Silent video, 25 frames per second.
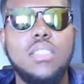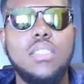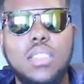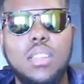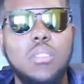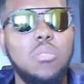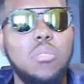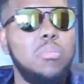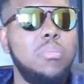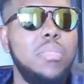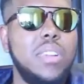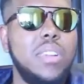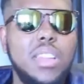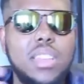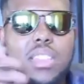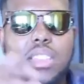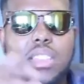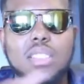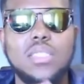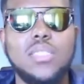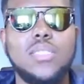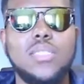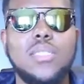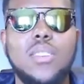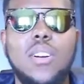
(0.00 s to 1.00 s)
they'll play
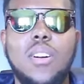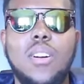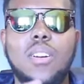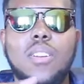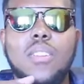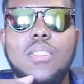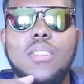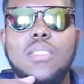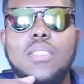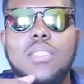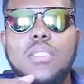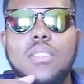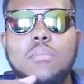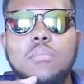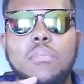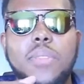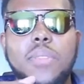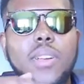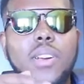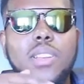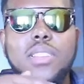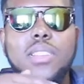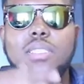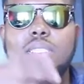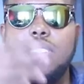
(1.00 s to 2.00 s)
that song,
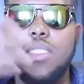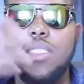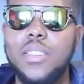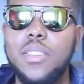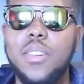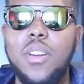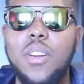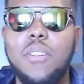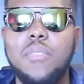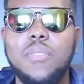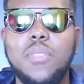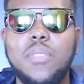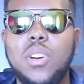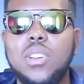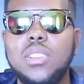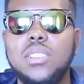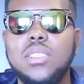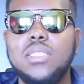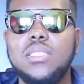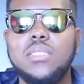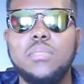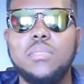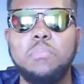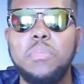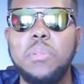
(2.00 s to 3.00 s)
because of
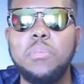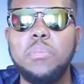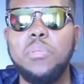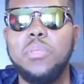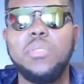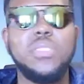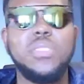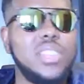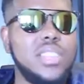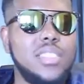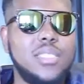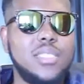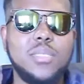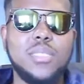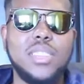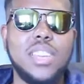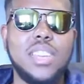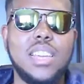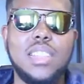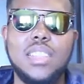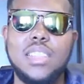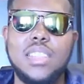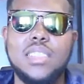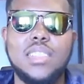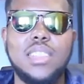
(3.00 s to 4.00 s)
course people need to
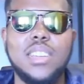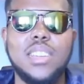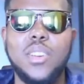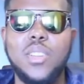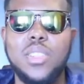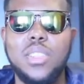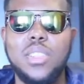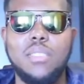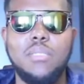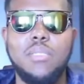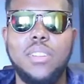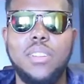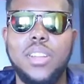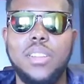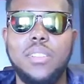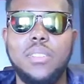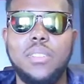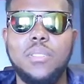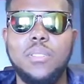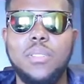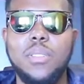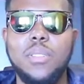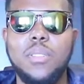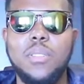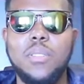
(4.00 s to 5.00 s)
hear that thing on the
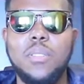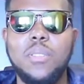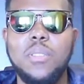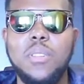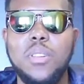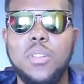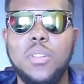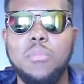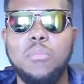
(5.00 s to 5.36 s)
radio, you know,